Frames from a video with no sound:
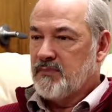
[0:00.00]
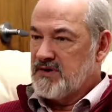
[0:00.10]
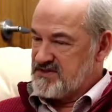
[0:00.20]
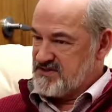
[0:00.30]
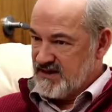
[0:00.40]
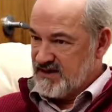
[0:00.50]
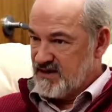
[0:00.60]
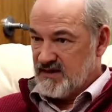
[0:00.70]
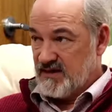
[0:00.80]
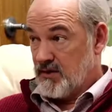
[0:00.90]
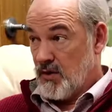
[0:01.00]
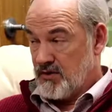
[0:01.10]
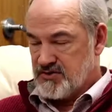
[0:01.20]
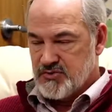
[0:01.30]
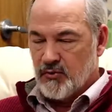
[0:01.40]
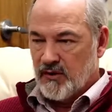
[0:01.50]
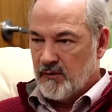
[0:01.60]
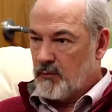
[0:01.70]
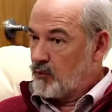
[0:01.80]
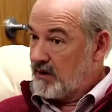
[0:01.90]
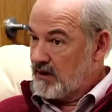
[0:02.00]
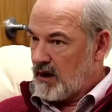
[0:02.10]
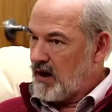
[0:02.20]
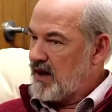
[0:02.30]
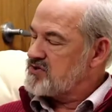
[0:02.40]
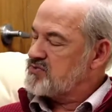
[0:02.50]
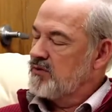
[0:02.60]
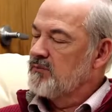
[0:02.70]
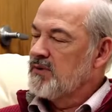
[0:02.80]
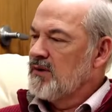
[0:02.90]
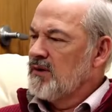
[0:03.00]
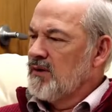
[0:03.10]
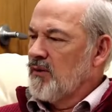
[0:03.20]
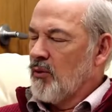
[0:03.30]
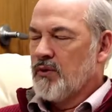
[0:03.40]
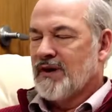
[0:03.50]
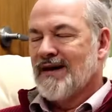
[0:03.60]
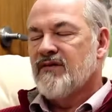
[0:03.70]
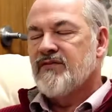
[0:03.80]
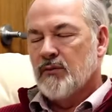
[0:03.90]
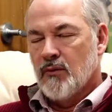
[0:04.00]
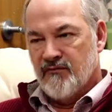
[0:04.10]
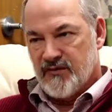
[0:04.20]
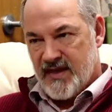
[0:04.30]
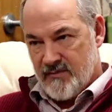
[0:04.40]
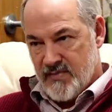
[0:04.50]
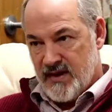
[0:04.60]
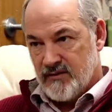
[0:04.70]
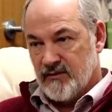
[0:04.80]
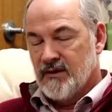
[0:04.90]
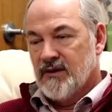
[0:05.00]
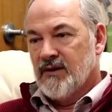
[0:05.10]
to be seated in an auditorium or in a classroom or in a living room for that matter,